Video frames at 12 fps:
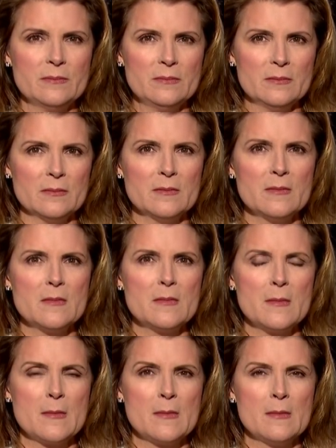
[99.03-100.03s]

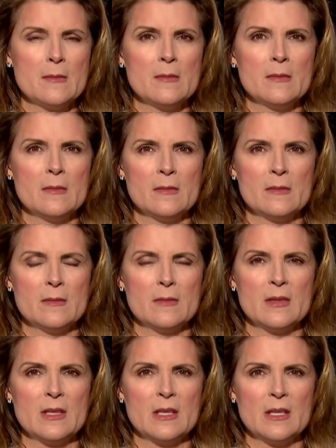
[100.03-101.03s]

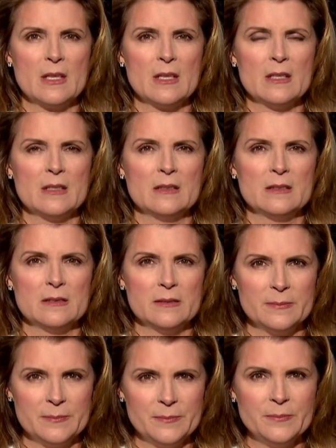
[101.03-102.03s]

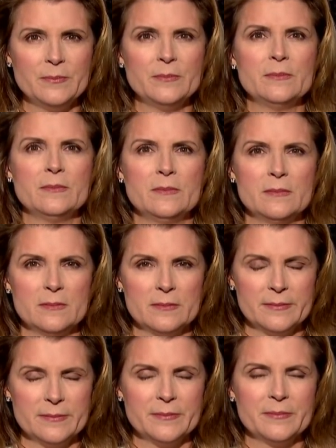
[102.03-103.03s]

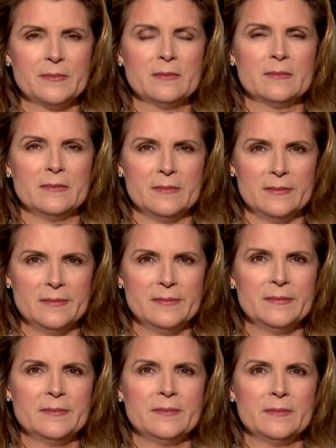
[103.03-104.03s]

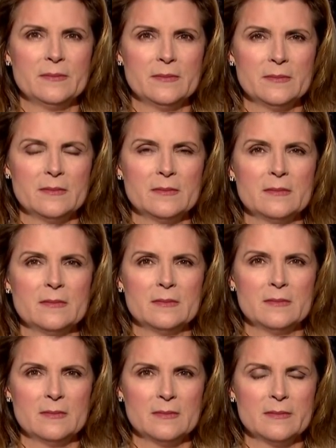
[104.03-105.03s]

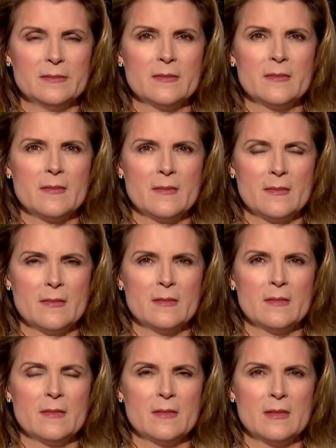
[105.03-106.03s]

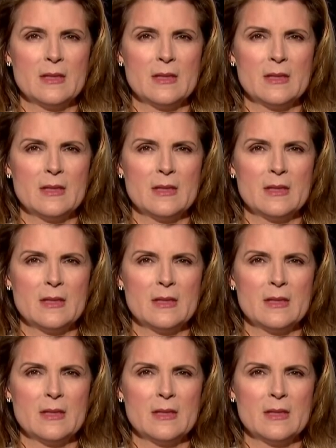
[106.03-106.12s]
This person isn't speaking.